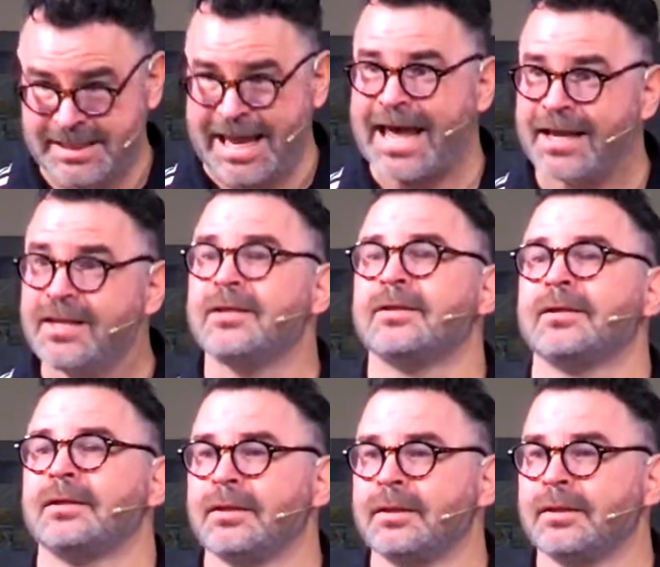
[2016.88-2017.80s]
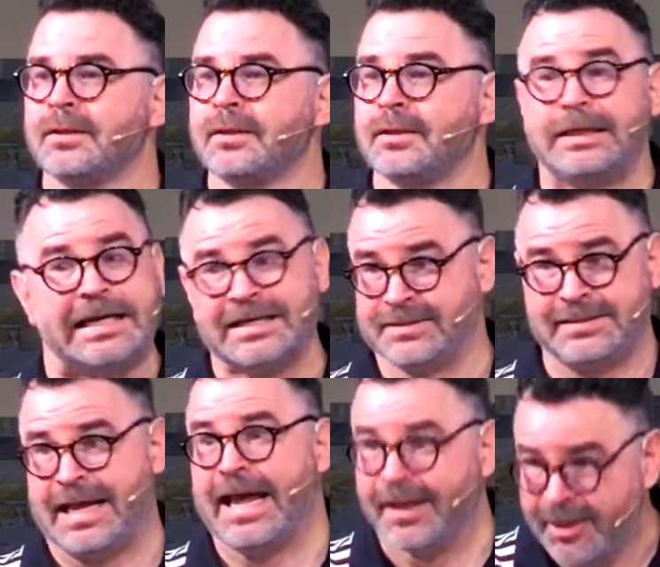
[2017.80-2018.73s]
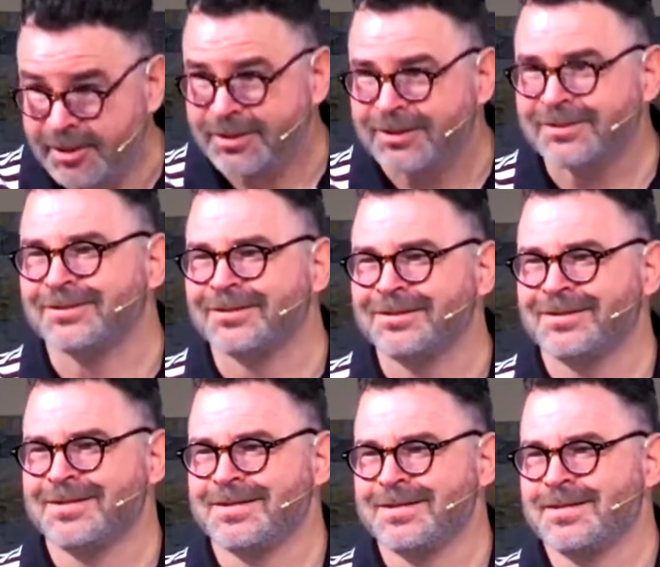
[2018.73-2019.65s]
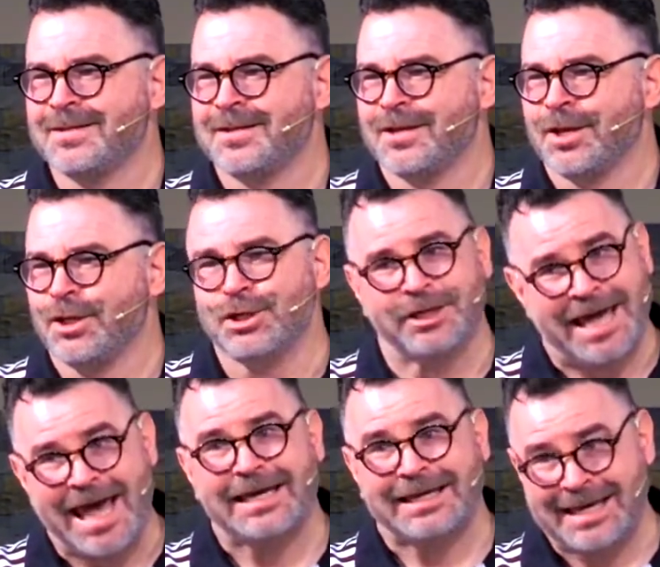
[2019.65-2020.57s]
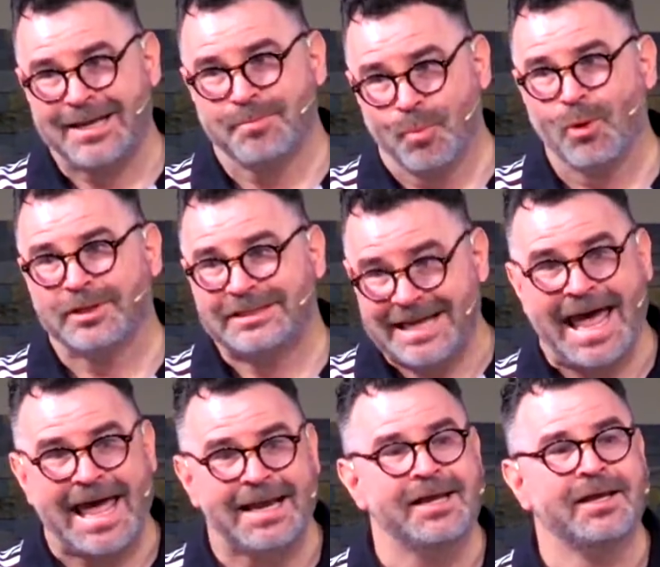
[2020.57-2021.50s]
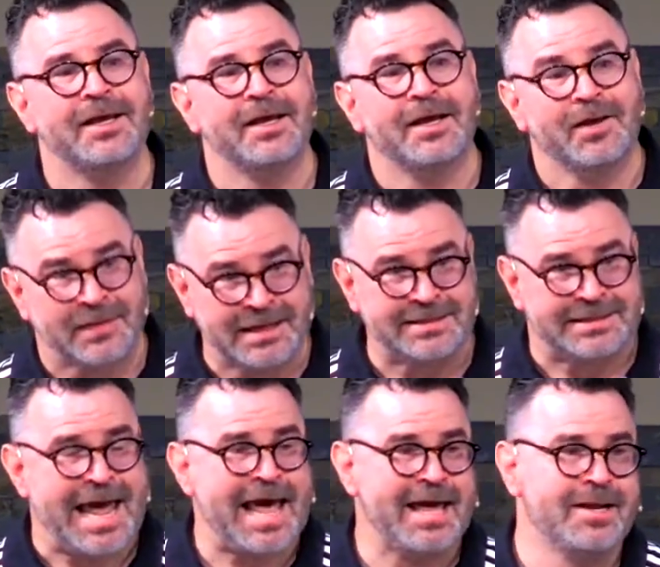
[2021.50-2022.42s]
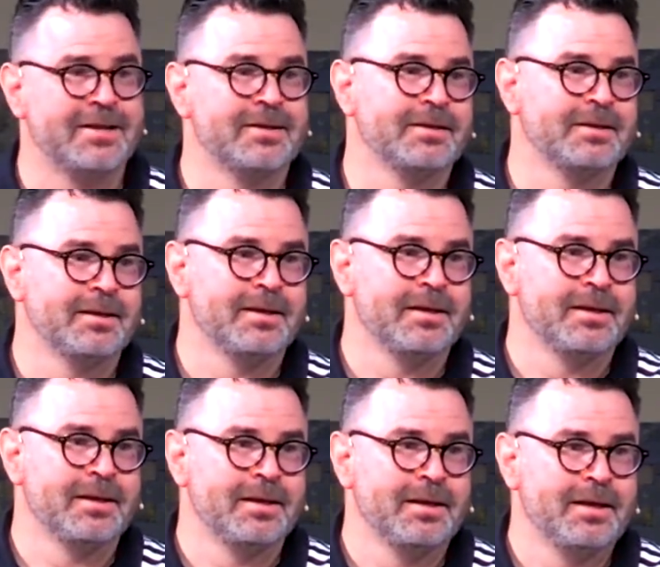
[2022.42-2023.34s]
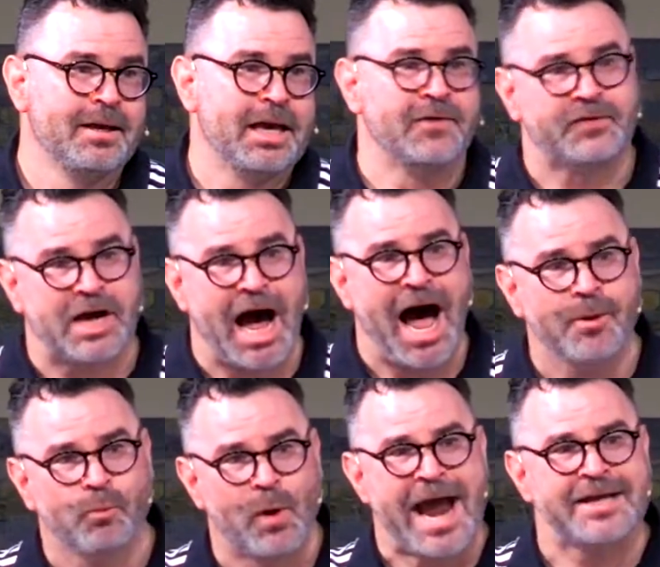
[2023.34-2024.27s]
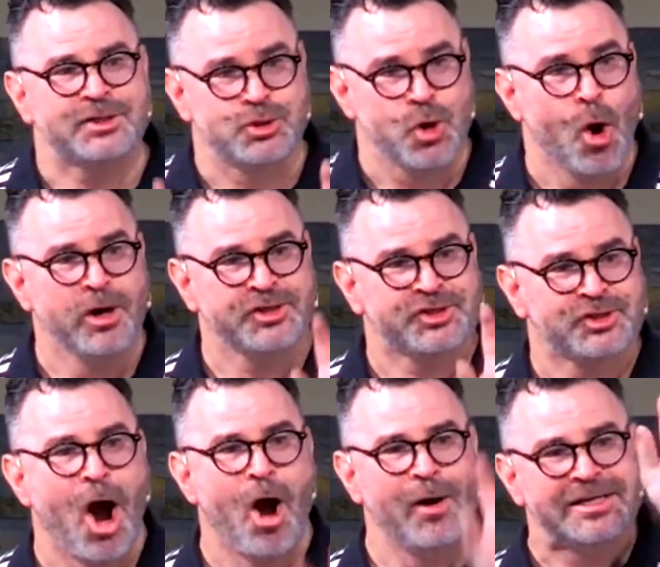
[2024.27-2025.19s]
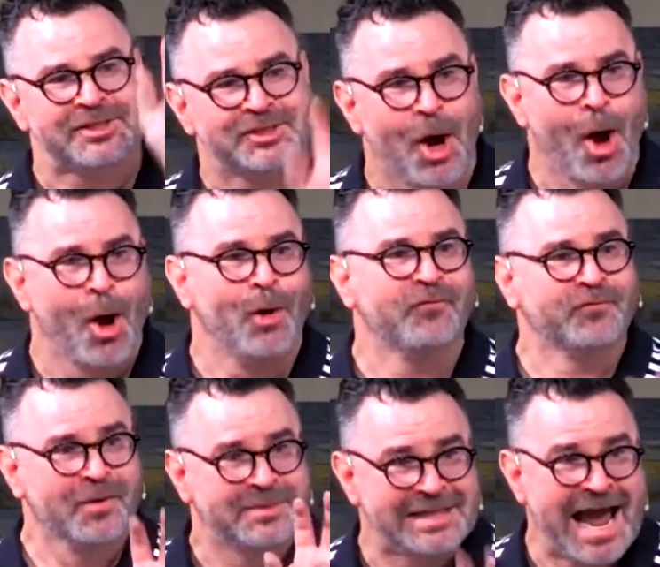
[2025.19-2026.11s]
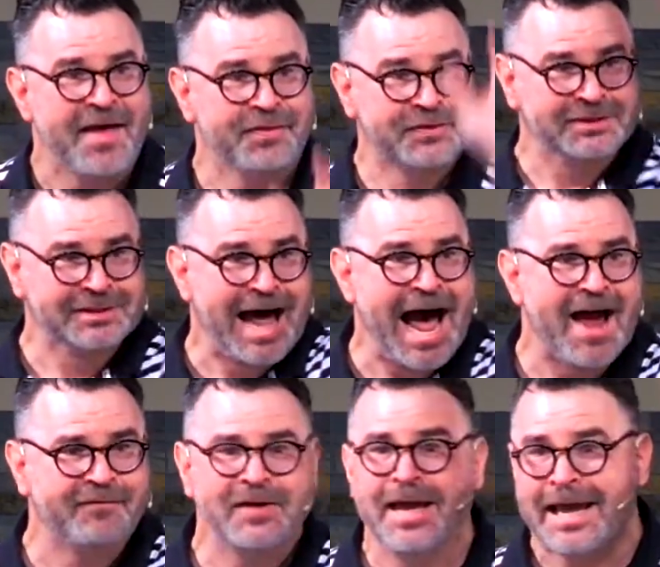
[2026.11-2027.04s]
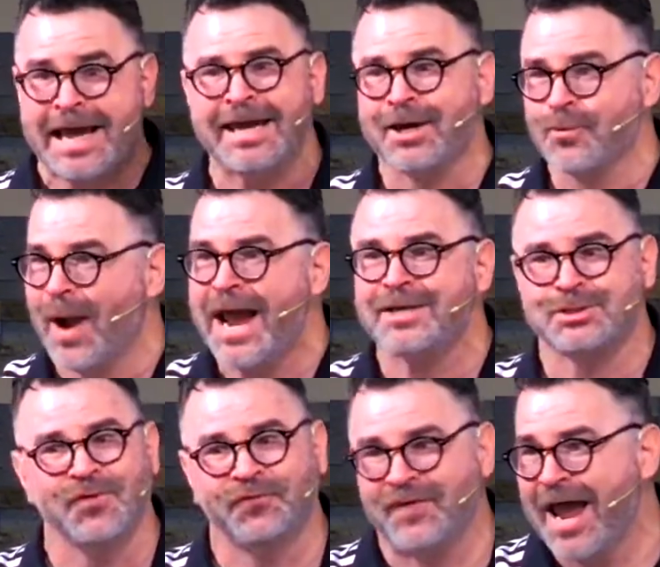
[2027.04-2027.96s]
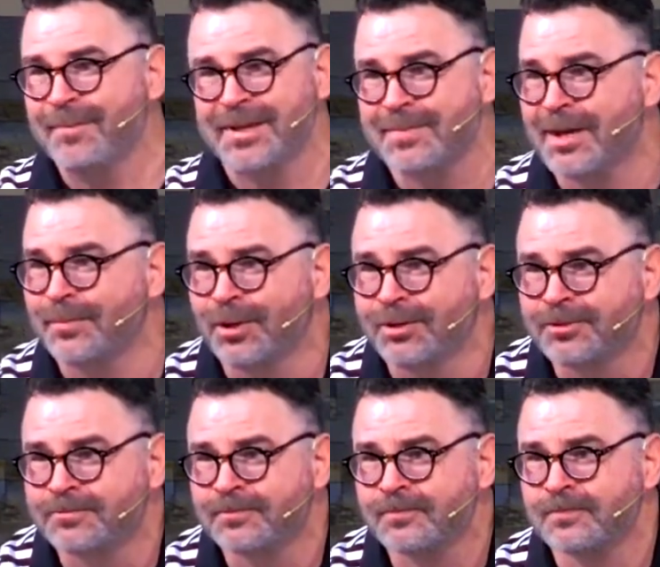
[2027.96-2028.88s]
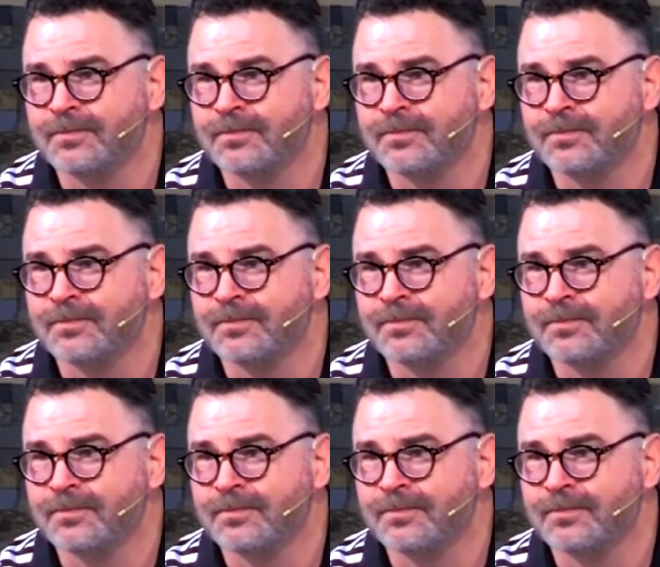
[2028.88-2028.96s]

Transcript: Dead is dead. You can't get more dead than dead. And if God raised your sorry soul from death to life, he can raise your family member.